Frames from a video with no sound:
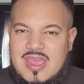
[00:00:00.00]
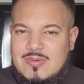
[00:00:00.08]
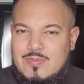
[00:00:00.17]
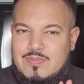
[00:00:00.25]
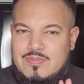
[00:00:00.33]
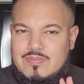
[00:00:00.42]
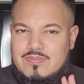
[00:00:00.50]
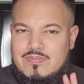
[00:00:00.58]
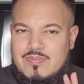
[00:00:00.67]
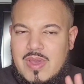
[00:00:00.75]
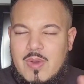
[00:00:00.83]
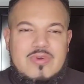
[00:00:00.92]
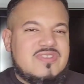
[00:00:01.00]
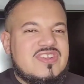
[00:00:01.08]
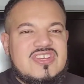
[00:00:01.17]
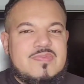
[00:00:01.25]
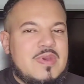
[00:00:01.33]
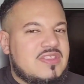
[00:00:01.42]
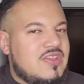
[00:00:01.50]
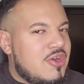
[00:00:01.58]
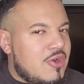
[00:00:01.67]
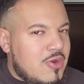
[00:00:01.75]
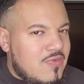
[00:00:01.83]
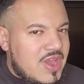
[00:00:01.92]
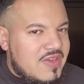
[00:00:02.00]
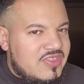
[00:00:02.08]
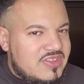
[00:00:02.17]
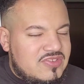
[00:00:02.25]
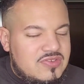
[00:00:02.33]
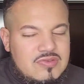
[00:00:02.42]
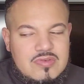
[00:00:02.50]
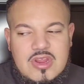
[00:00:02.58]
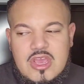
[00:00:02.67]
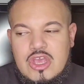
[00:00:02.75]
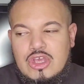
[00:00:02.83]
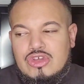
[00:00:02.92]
I wasn't expecting her to arrive this soon,